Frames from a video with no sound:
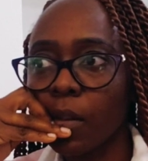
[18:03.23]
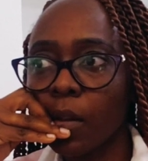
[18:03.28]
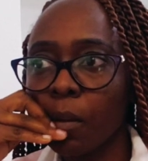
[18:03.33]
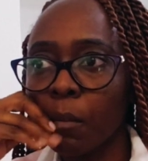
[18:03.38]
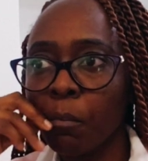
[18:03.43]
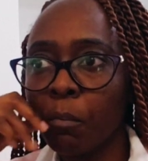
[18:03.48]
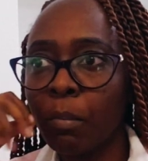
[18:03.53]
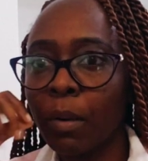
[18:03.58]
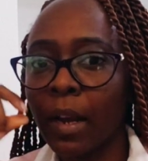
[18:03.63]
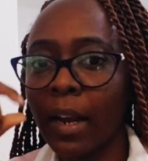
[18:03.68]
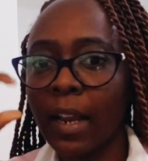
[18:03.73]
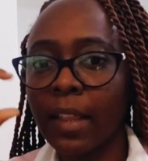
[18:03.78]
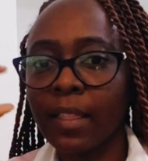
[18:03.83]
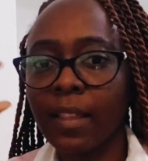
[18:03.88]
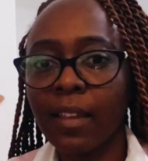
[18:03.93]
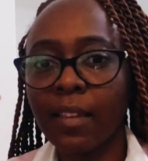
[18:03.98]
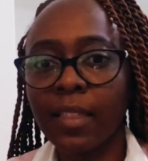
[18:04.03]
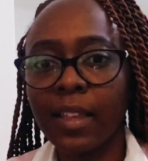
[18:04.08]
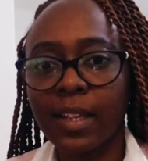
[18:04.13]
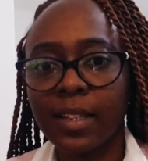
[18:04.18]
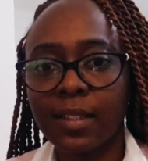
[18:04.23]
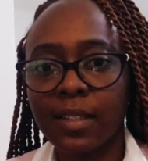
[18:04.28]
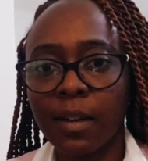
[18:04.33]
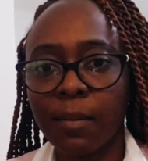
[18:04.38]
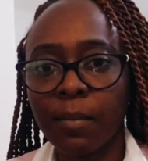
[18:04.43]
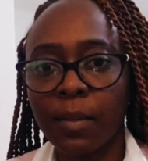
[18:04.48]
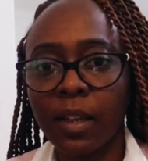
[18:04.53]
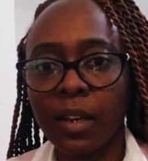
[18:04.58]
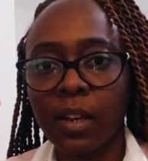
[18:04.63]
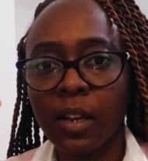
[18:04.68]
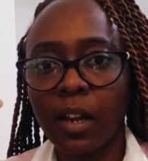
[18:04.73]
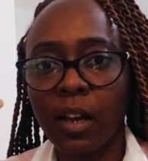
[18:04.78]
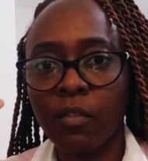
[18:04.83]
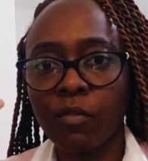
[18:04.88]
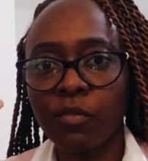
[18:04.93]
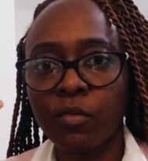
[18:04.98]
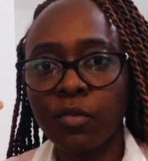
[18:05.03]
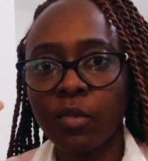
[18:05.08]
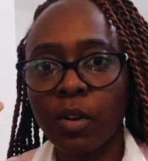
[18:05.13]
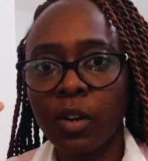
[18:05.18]
But I think there are some that I
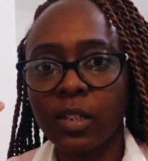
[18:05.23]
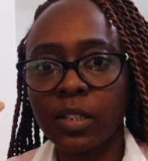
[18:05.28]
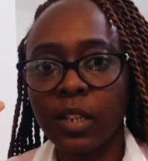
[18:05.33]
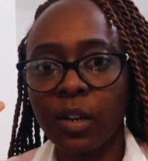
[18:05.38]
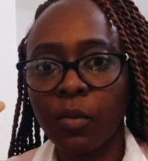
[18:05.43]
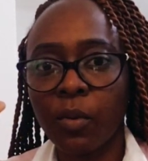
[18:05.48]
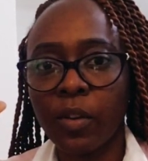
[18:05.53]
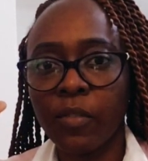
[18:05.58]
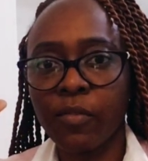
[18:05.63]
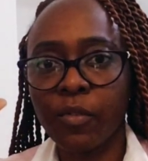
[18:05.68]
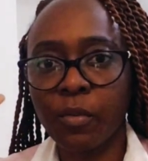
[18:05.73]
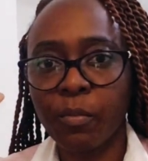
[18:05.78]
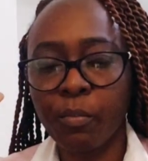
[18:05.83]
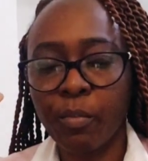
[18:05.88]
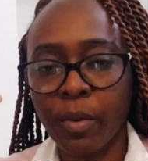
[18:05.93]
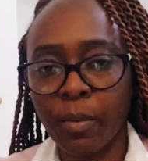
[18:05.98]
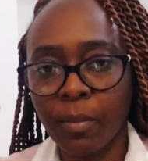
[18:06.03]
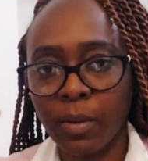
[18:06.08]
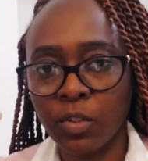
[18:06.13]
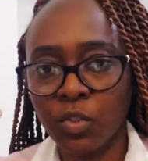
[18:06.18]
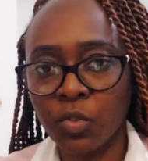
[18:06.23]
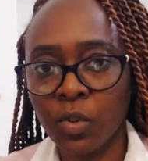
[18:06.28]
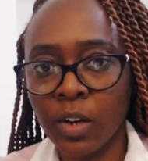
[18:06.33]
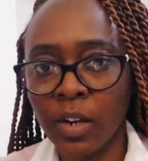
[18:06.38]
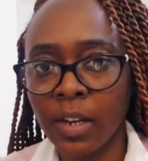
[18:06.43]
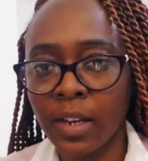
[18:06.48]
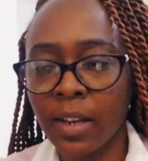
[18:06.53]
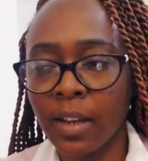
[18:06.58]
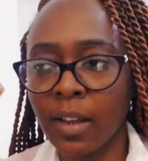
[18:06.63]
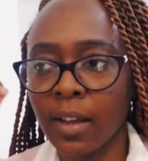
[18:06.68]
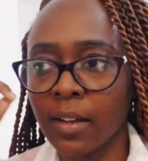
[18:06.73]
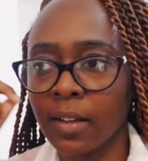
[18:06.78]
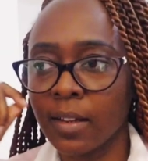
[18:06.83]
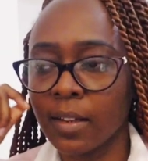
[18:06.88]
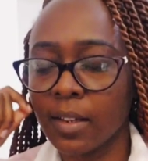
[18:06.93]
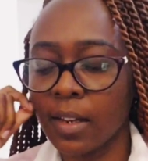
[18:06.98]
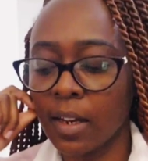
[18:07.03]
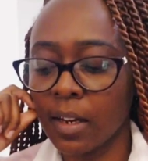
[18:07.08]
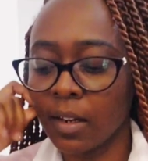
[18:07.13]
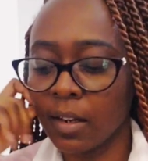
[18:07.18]
have walked away from prematurely,
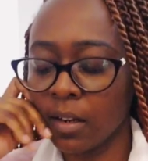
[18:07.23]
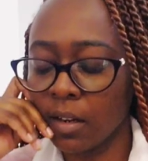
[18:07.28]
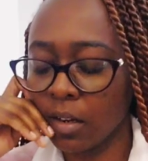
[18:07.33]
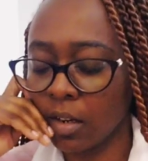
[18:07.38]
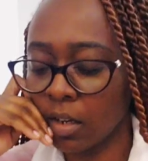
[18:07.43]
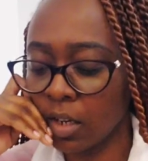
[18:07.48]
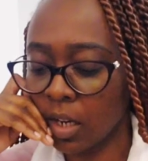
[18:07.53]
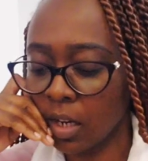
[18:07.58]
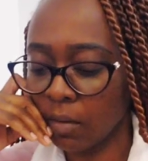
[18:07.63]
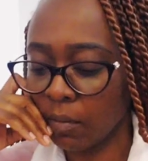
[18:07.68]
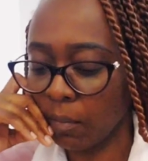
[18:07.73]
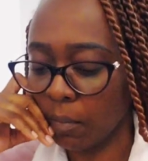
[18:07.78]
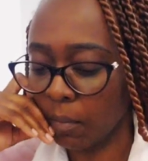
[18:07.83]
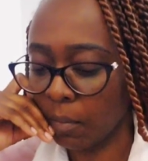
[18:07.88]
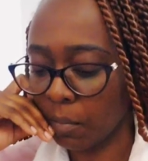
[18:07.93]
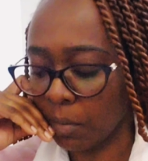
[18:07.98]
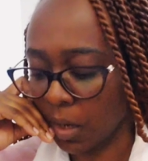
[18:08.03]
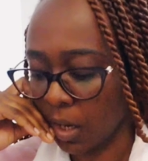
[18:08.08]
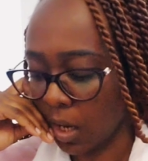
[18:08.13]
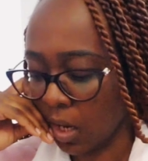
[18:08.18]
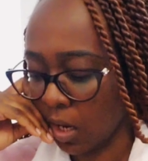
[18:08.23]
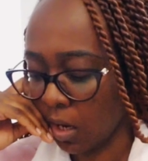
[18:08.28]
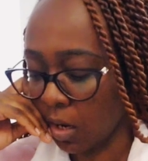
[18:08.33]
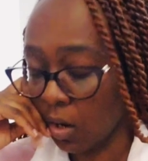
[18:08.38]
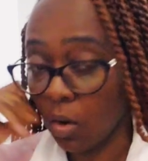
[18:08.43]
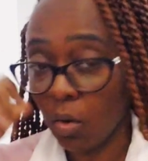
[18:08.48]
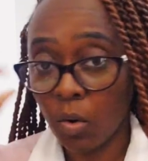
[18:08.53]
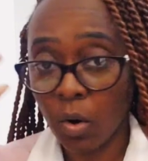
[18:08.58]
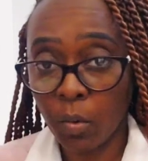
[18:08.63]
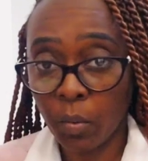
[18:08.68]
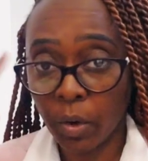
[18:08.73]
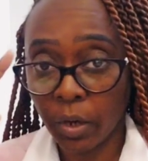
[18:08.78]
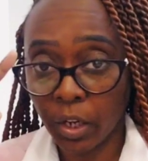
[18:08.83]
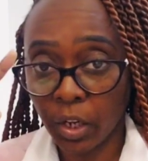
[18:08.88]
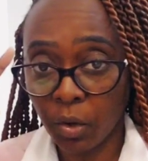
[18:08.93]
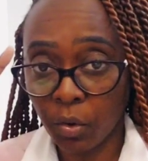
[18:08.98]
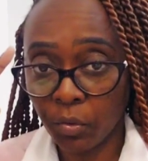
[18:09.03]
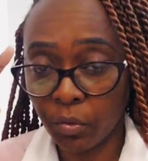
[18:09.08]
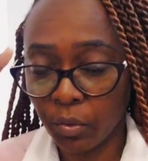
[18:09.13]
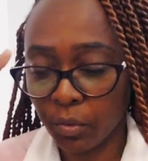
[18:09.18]
and, and yeah. We're
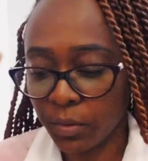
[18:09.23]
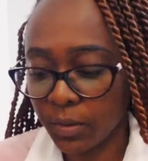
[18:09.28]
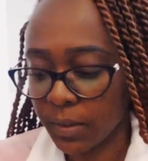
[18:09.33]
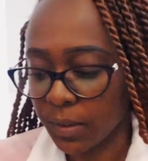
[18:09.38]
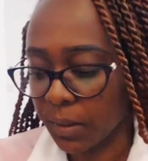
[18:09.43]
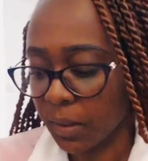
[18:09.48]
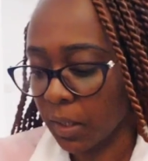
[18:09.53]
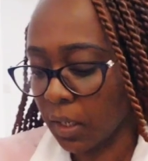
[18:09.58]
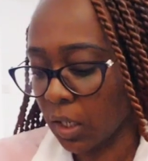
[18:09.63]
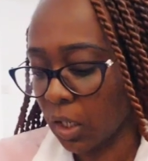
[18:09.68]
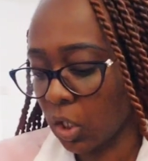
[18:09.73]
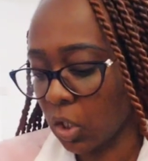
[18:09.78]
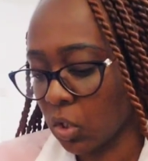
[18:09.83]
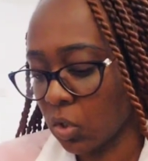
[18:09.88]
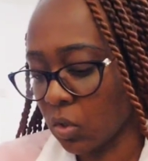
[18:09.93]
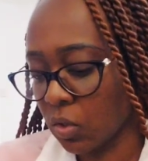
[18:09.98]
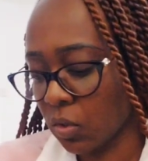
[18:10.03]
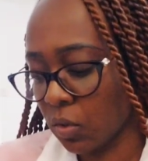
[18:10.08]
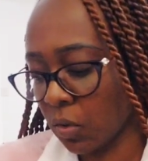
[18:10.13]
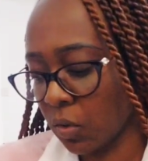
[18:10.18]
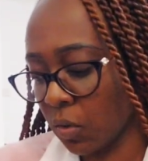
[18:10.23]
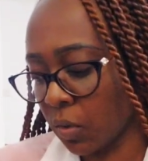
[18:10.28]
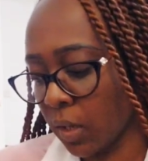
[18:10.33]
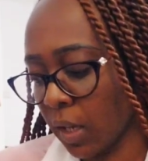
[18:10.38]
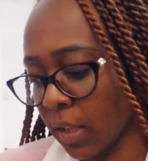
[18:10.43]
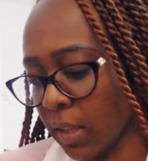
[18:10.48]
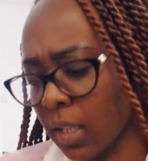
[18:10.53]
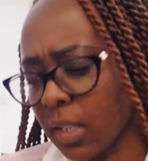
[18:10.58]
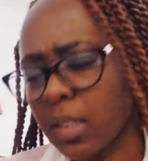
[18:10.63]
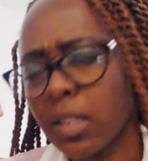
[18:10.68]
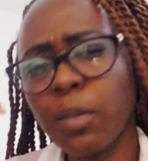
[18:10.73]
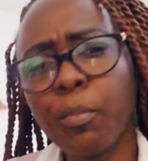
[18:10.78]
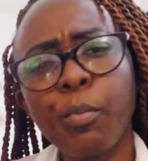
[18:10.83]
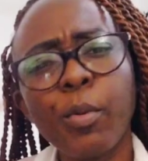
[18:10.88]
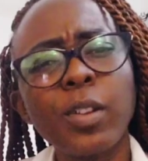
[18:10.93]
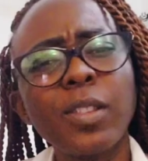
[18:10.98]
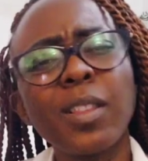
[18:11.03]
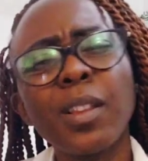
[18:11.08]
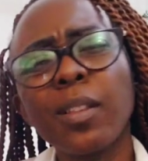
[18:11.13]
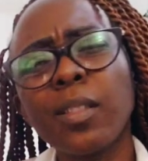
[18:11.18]
working on those. So yeah, that's the
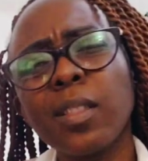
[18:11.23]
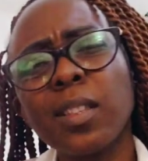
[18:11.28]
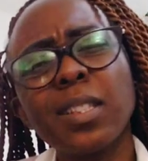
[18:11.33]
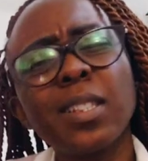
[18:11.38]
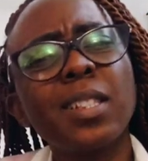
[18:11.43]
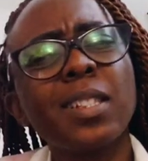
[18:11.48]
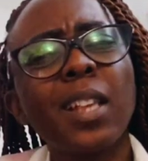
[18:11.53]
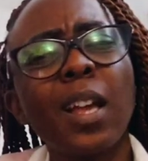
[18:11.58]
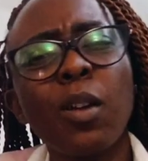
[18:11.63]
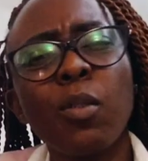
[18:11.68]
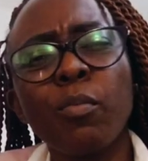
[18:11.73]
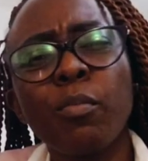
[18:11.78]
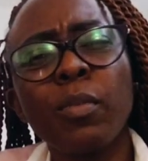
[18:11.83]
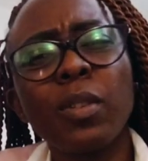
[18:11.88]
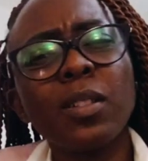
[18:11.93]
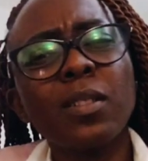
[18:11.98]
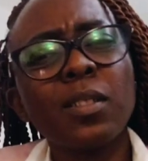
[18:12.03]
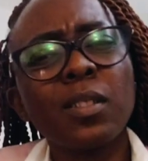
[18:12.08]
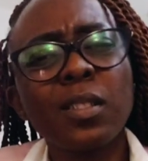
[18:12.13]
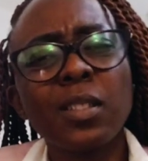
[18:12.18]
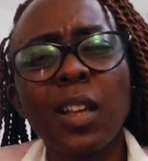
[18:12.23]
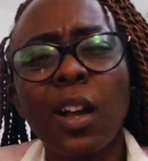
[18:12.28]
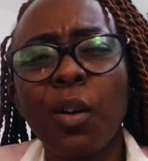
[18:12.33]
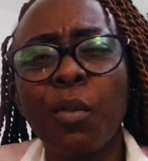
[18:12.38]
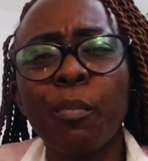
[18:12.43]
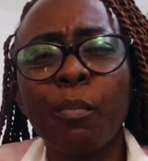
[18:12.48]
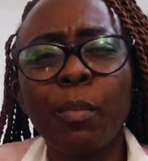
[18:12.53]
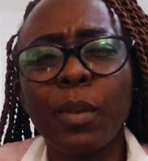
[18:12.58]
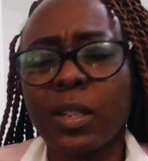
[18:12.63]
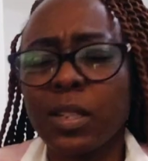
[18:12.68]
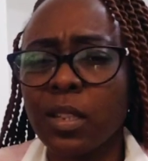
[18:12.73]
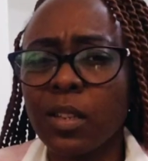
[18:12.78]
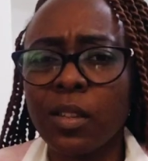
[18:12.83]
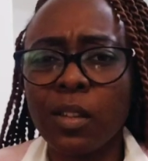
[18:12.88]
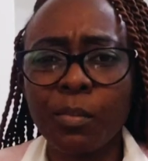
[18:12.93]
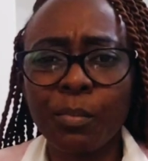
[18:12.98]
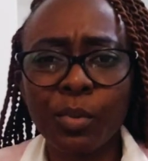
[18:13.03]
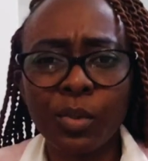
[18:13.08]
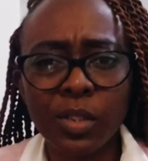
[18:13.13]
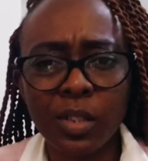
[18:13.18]
pro this is how just how messy
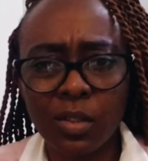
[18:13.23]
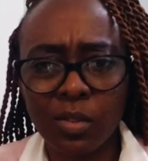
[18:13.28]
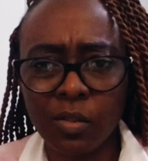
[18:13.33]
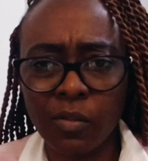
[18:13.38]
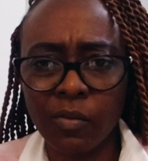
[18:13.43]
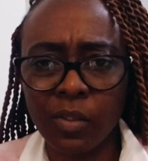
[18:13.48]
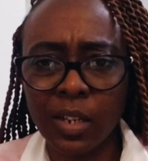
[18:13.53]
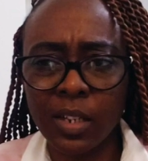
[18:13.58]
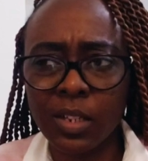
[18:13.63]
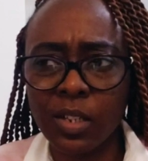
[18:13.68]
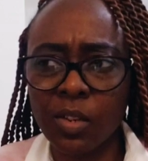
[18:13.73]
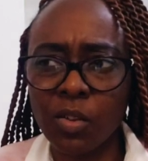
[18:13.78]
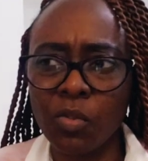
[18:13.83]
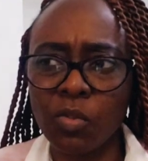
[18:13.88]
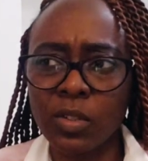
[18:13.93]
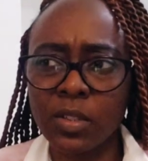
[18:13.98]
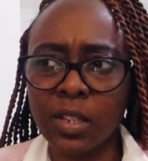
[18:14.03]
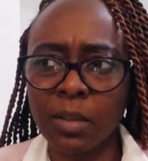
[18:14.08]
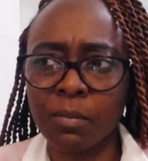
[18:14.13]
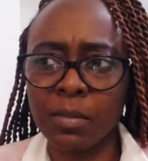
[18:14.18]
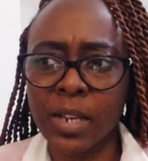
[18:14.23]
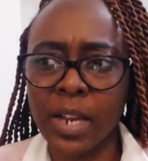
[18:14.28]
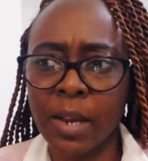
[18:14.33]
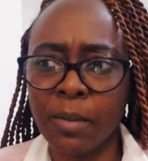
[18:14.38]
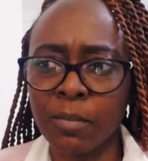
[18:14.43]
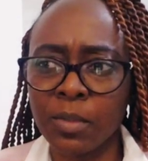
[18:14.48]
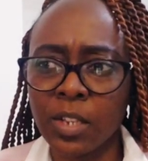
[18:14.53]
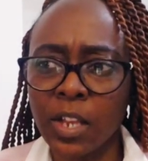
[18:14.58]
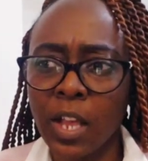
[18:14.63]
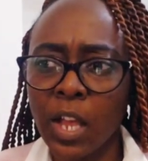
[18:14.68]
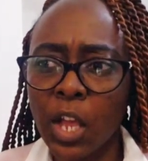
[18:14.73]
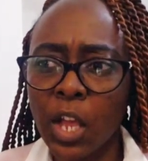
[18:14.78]
the process of letting go sometimes